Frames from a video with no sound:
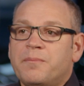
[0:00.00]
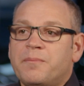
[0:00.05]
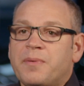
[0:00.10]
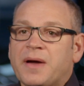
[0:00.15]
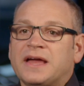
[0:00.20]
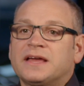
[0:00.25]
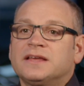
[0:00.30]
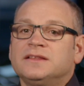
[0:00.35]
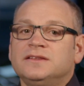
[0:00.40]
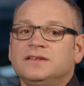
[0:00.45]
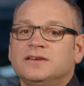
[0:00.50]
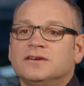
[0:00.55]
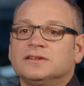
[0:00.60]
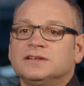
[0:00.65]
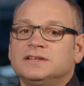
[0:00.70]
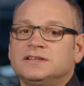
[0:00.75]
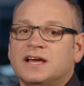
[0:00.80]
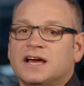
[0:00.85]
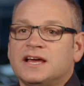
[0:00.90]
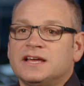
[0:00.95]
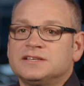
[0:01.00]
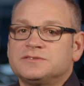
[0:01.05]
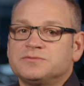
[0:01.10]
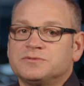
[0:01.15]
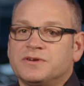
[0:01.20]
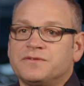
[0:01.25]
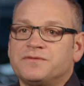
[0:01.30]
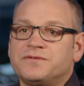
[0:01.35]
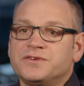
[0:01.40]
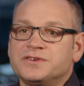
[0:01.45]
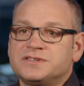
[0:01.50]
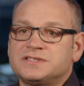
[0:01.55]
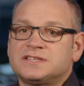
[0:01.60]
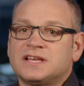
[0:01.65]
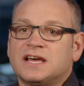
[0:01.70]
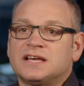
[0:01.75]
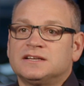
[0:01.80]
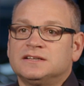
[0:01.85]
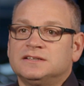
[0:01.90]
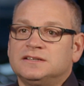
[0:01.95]
Back in the early days when I first
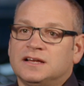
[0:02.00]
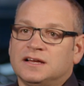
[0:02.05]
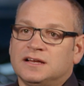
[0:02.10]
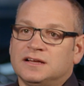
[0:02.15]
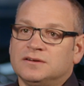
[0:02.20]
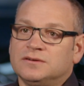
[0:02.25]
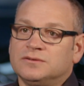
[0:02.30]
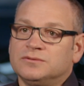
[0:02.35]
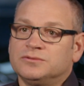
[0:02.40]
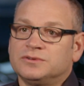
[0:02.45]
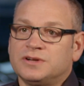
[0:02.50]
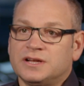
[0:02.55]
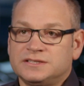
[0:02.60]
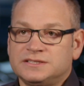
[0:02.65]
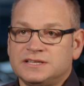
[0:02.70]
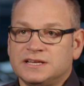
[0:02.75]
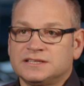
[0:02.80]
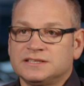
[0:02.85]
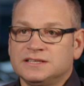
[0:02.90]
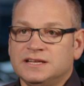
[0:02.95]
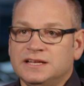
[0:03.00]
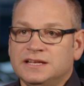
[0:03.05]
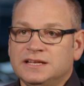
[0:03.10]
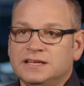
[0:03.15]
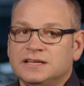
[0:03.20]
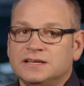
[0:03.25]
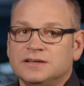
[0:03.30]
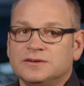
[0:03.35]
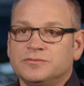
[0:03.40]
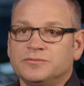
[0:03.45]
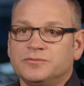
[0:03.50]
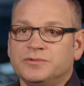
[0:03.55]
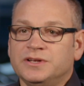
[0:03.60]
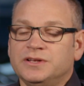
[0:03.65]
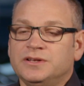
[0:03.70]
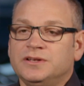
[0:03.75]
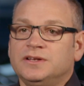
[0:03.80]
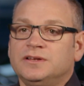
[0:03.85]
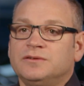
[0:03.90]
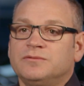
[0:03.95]
started Autotechnique,
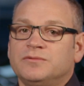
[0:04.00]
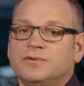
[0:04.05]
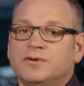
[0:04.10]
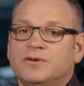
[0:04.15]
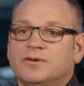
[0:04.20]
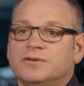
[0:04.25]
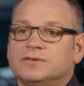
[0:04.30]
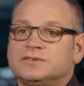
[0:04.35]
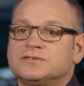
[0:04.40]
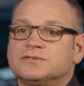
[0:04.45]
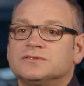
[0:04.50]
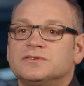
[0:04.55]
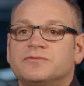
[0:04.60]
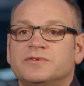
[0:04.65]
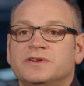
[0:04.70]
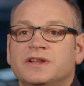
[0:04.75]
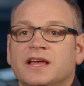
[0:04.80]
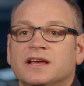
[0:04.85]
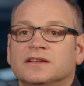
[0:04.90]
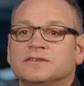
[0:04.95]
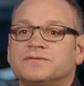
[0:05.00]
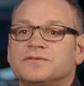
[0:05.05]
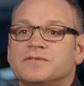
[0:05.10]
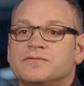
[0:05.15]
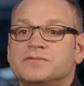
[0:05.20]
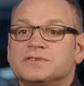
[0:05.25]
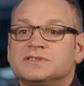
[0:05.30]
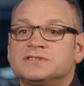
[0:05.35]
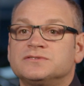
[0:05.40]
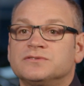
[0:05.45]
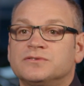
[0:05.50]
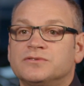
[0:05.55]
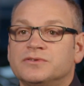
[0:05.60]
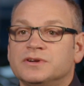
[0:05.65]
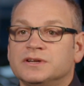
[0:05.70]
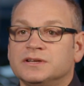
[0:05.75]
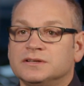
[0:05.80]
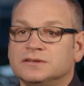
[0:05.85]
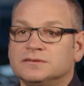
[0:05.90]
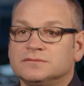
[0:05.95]
we were sort of renowned for
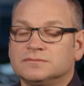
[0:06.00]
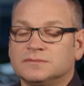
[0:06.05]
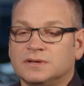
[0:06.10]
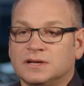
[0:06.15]
restoring